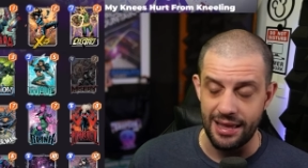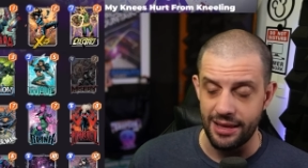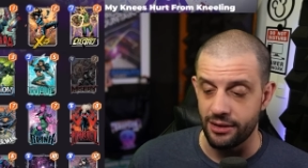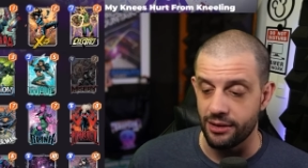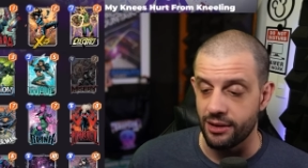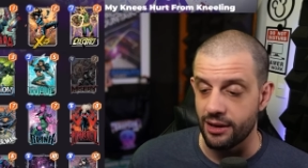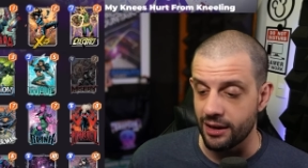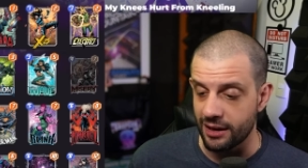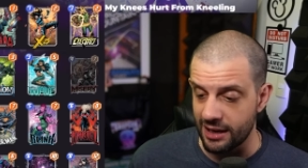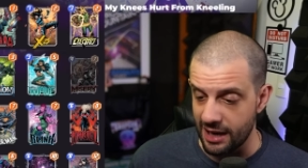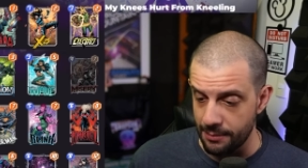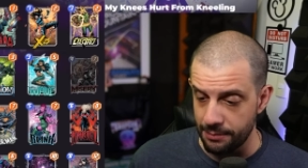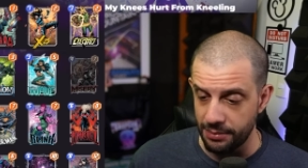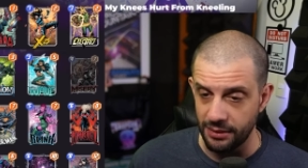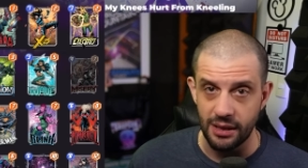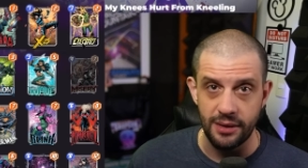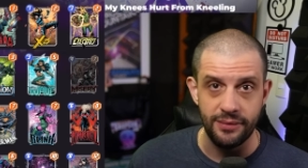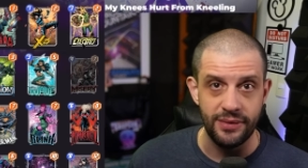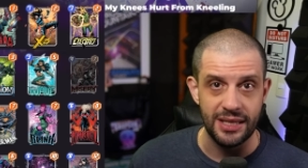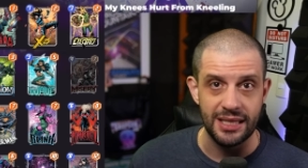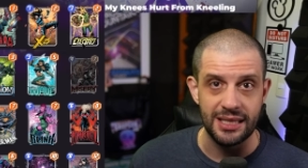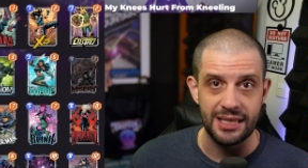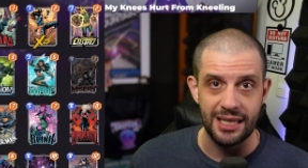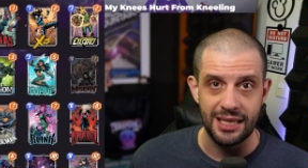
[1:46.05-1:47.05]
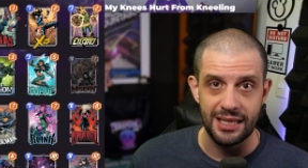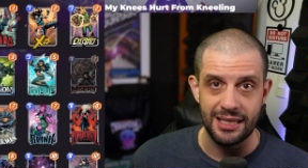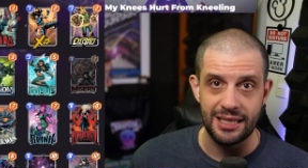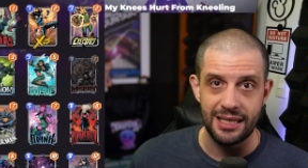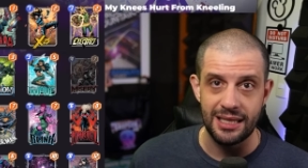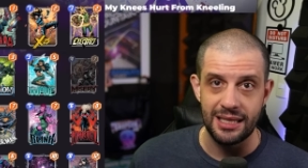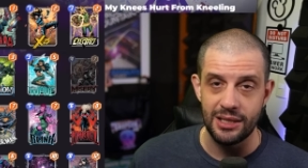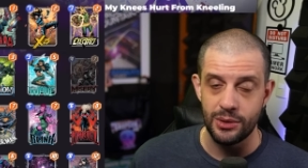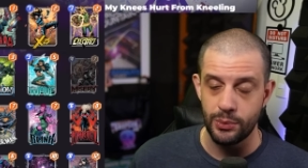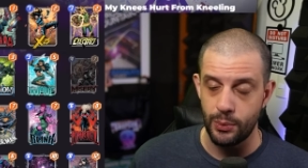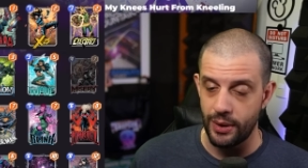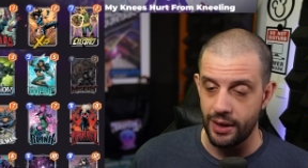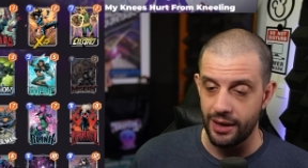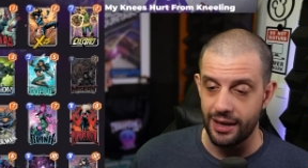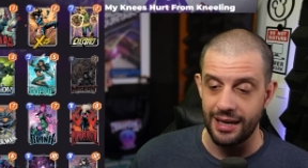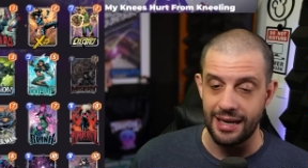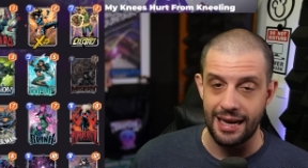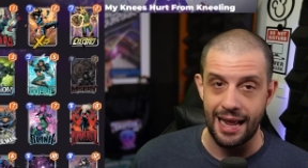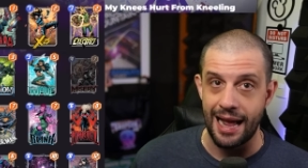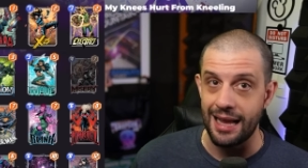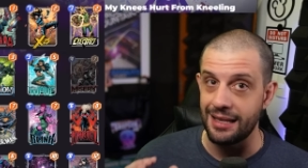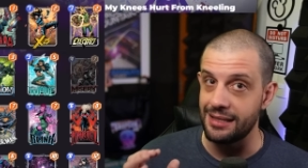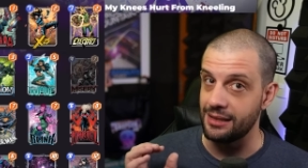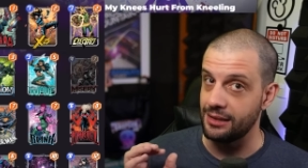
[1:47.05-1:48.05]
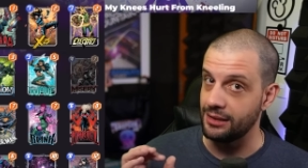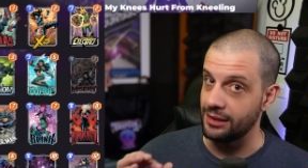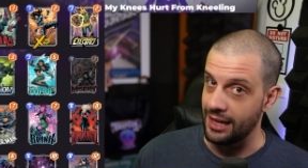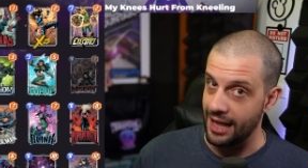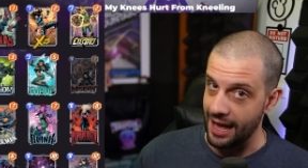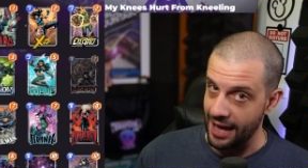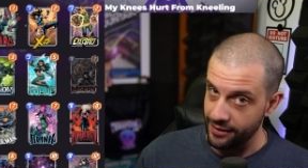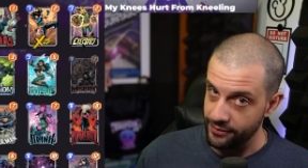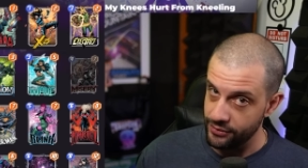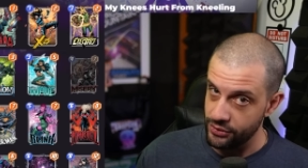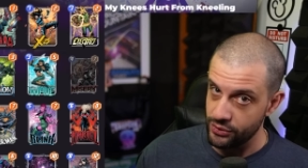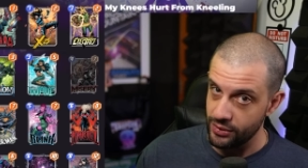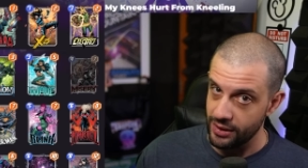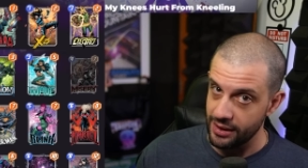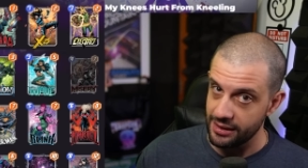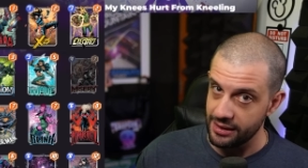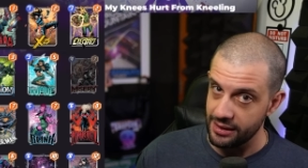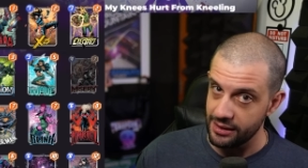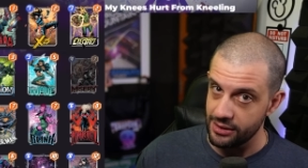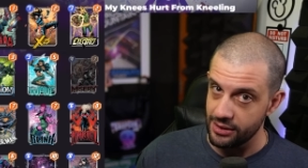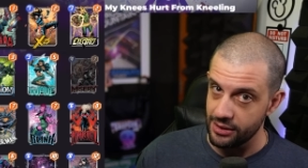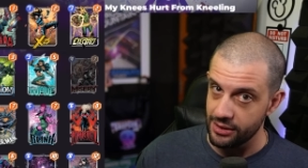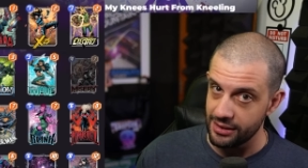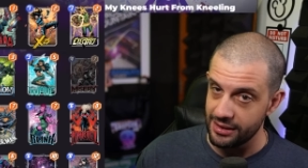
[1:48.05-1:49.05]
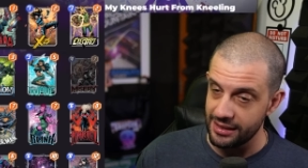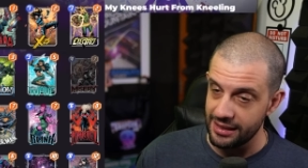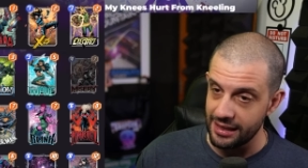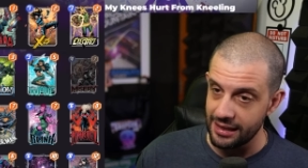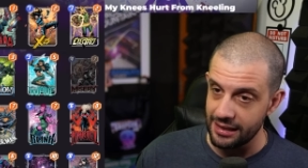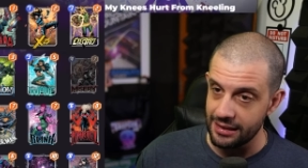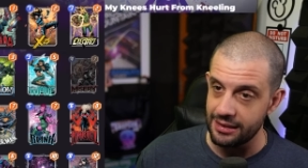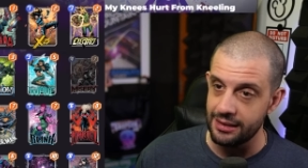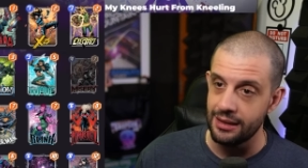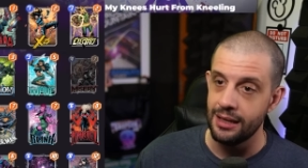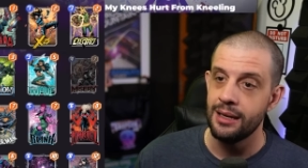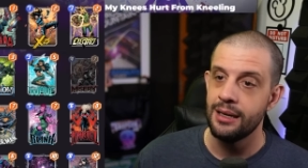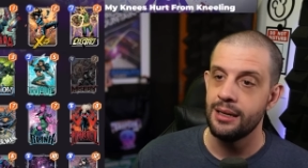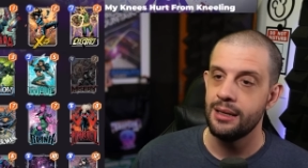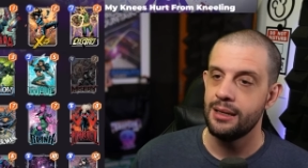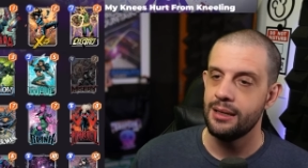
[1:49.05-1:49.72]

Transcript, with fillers: There are a couple of instances where it has a lot of strength at turn six,